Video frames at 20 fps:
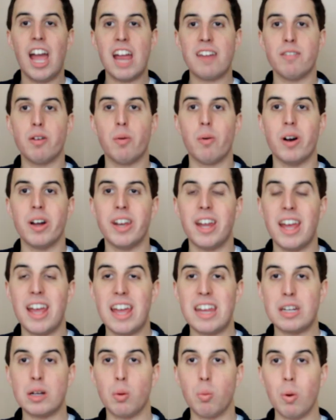everyone,
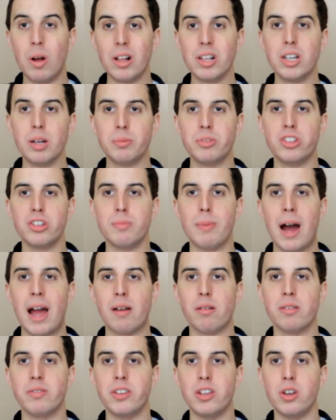and welcome to my
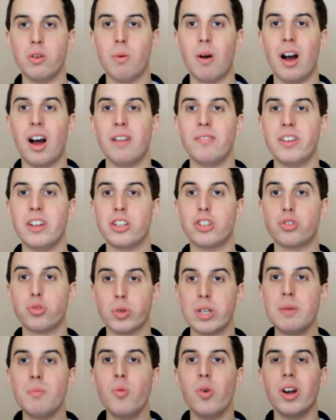review of
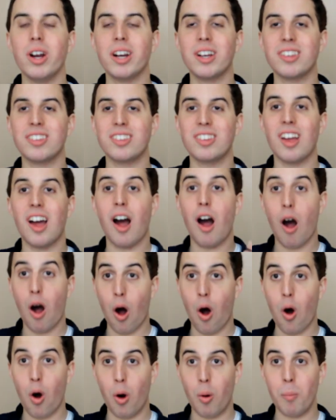Dreamworks
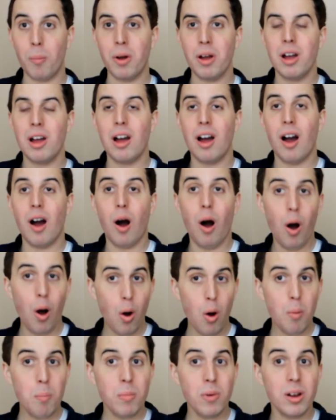Home.
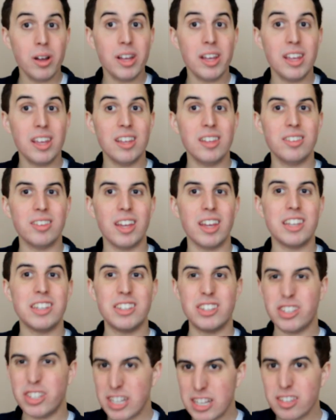Home is a
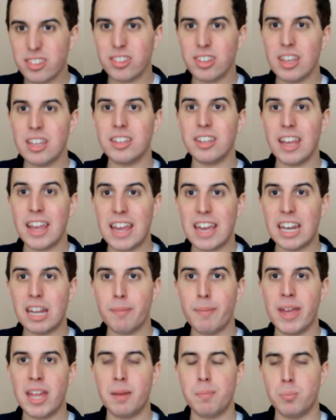decent
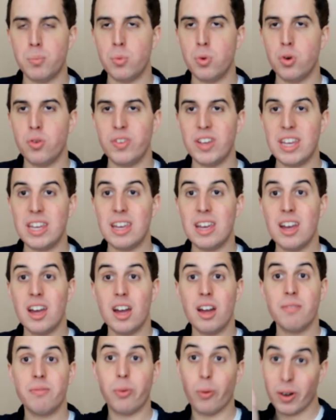animated movie
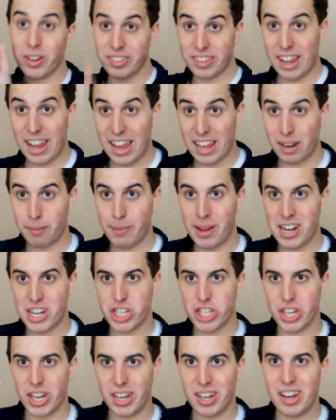for its
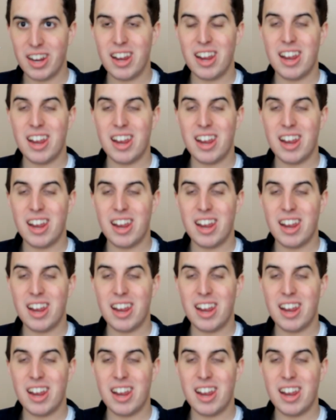animation,